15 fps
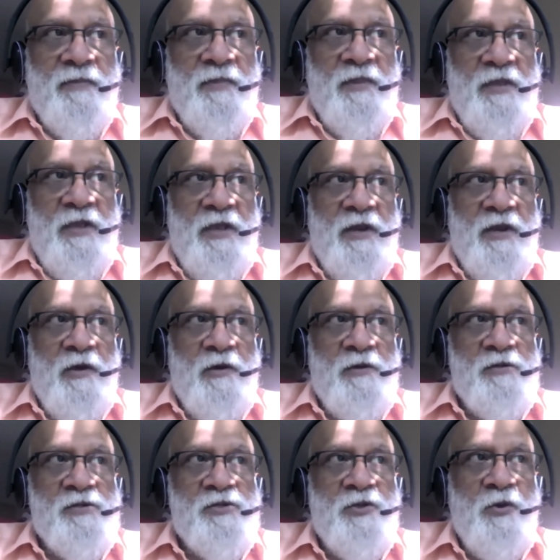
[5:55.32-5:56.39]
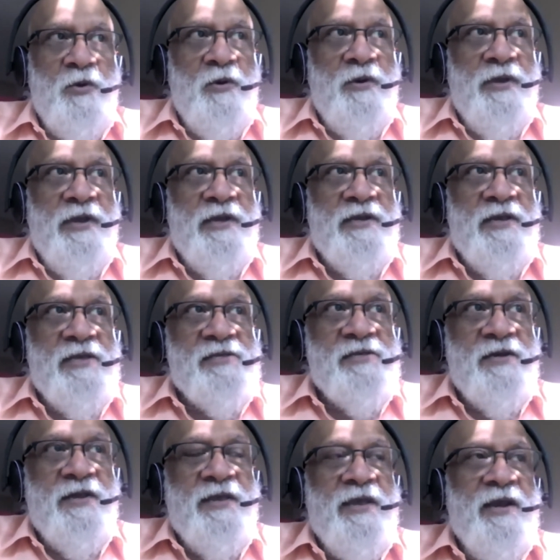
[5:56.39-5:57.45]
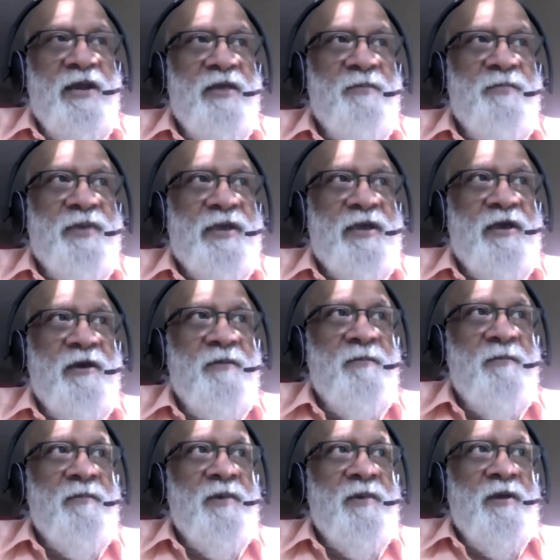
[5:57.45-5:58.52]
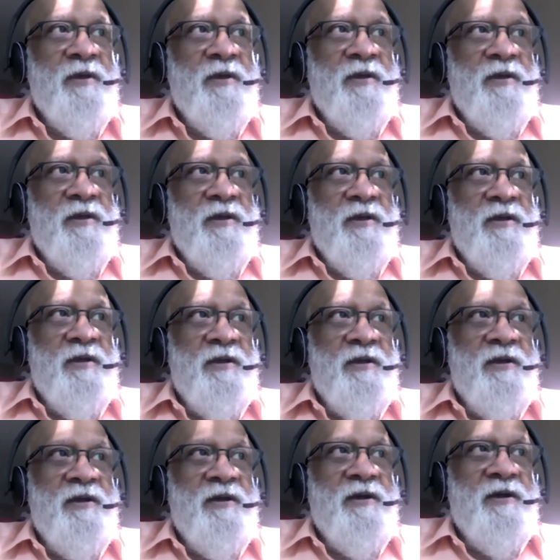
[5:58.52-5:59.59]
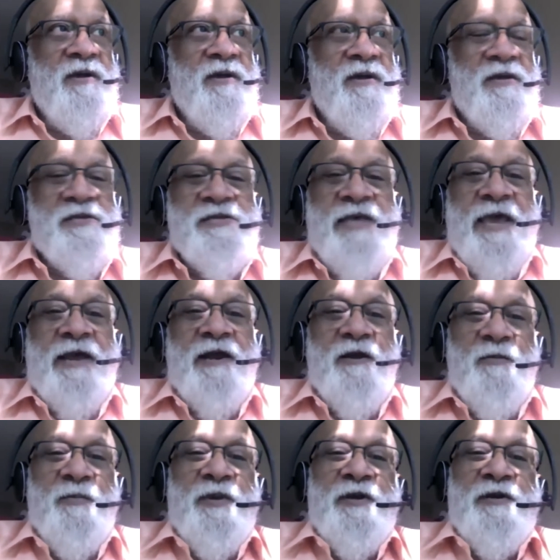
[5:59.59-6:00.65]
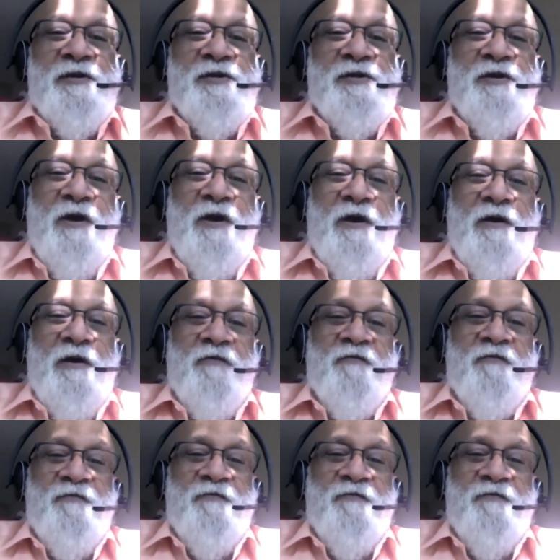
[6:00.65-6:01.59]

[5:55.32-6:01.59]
You know, so it has really become a sacrament of